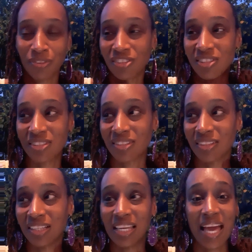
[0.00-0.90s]
just
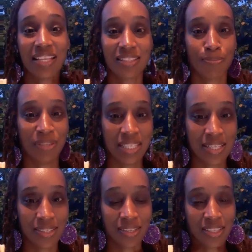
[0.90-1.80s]
glad to be
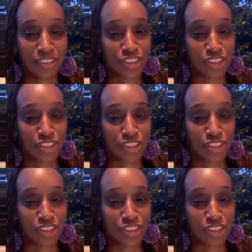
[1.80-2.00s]
in it and